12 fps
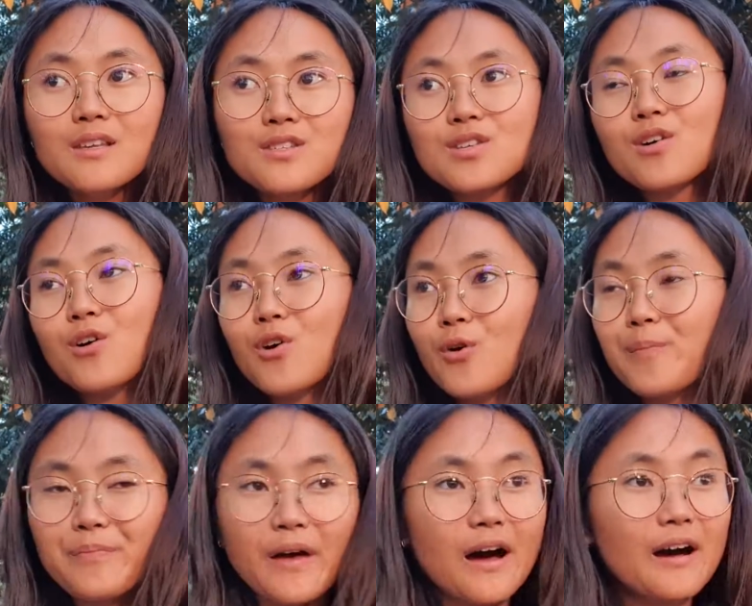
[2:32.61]
So
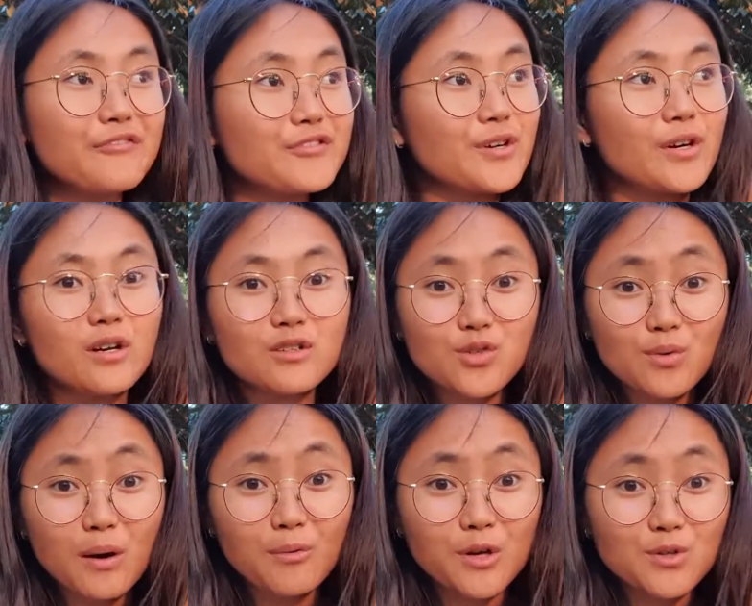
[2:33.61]
after 2
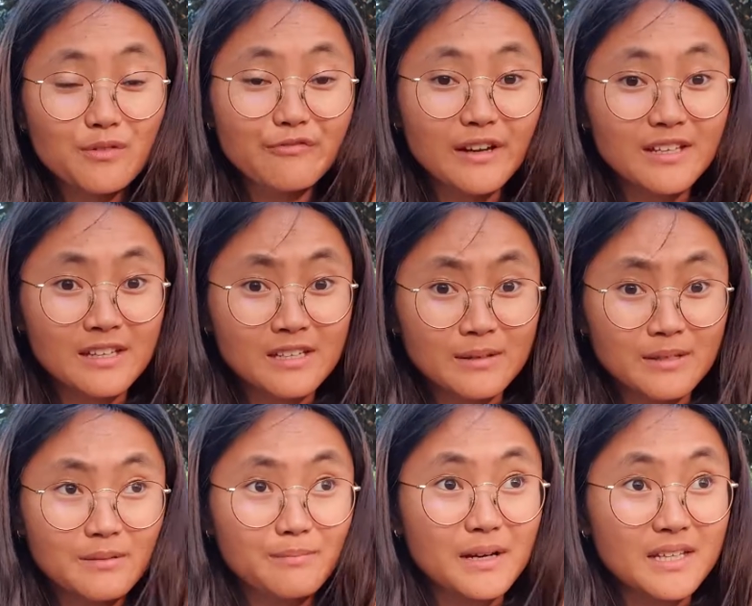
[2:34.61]
hours, we
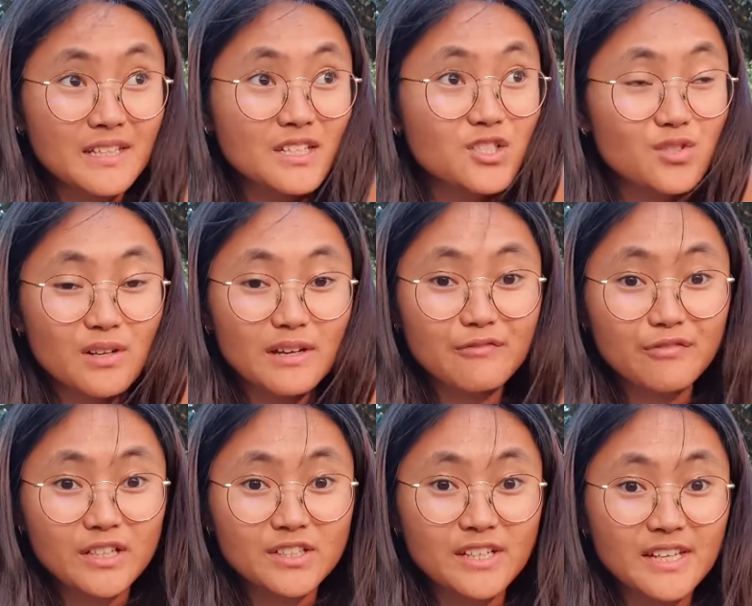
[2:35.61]
finally managed to like
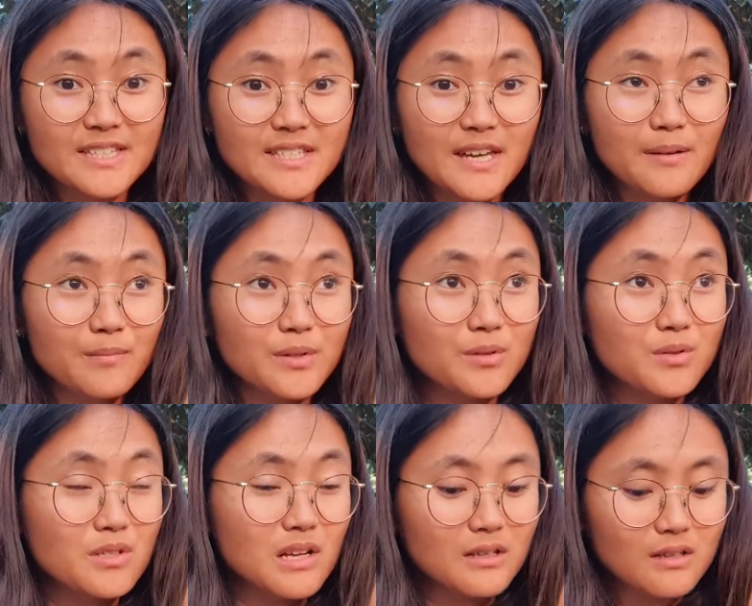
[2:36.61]
find an ATM,
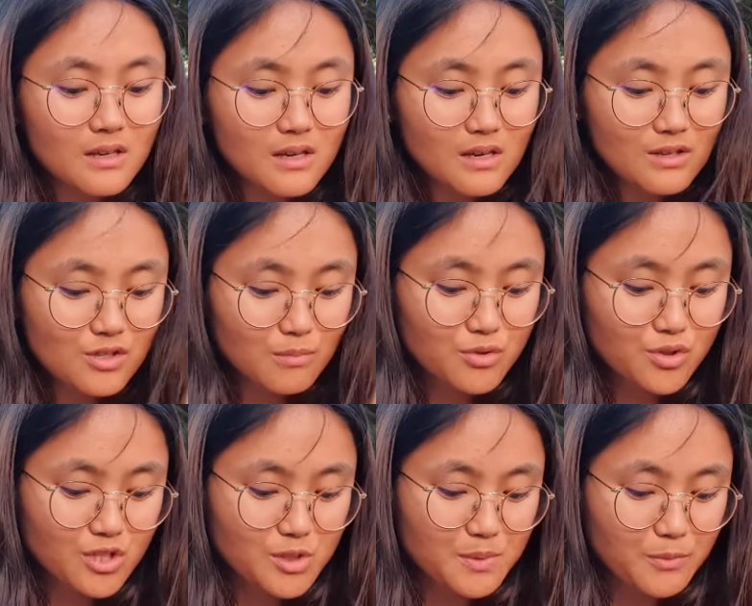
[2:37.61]
because like some
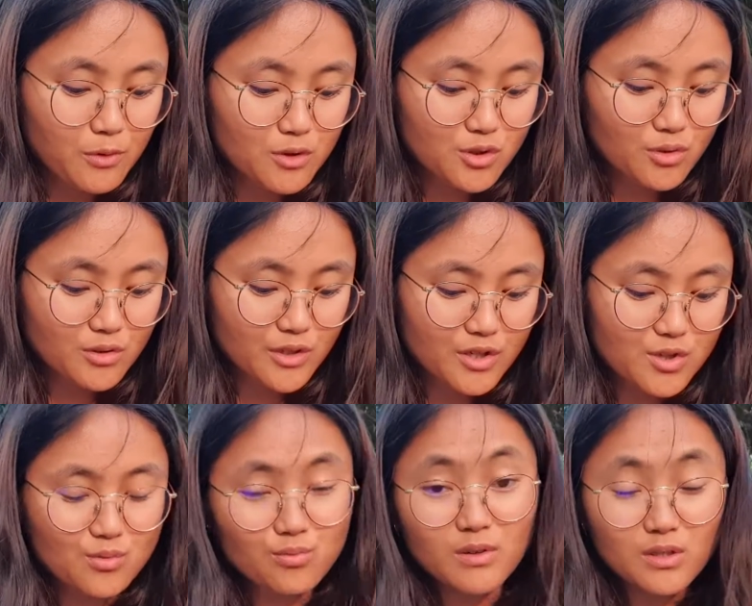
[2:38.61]
Turkish people told
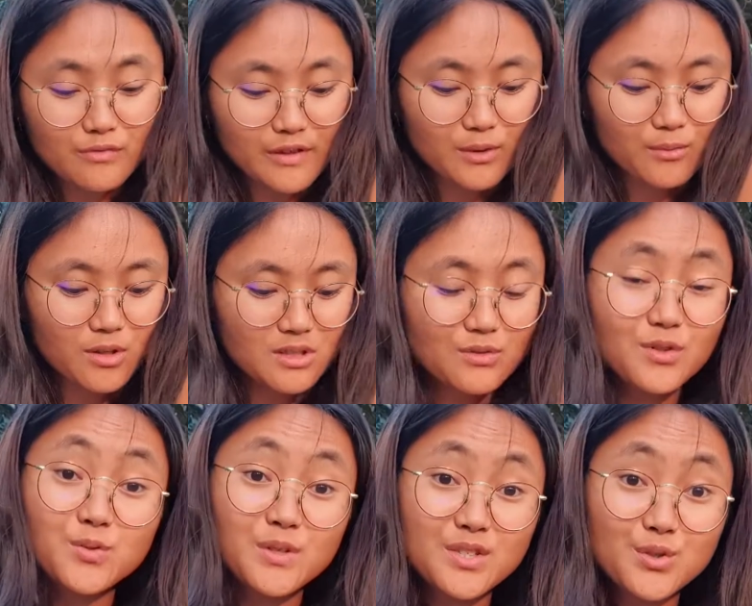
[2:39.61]
us where to find one. It
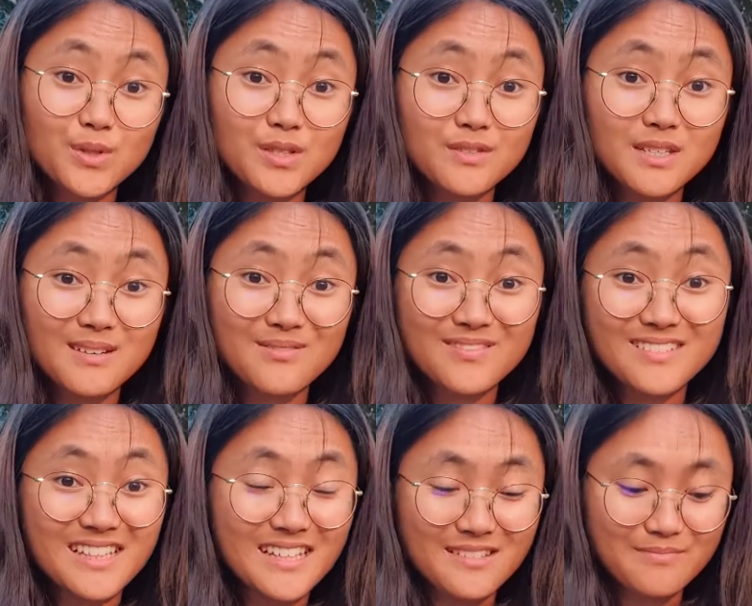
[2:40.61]
was really sweet of
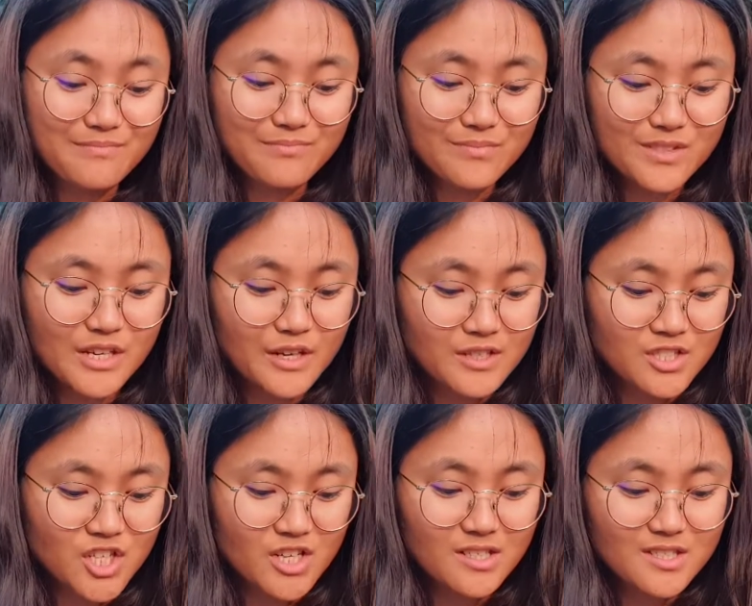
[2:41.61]
them, like they're
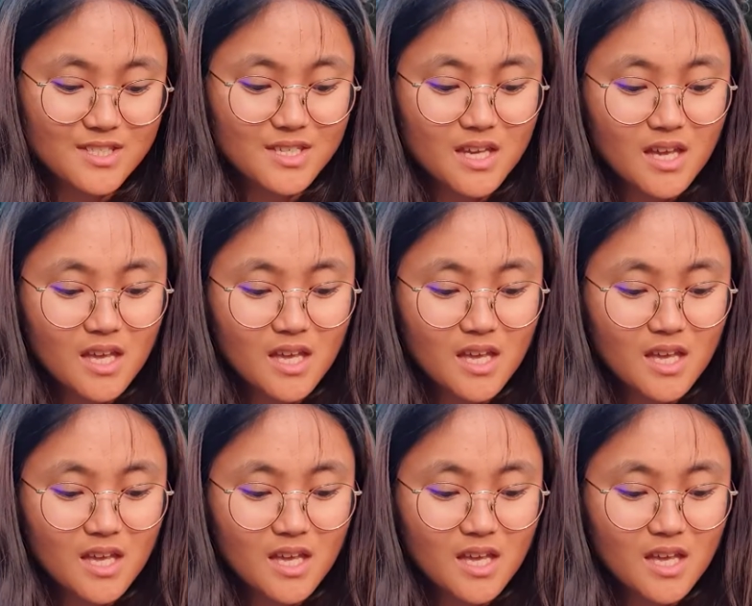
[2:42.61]
angels.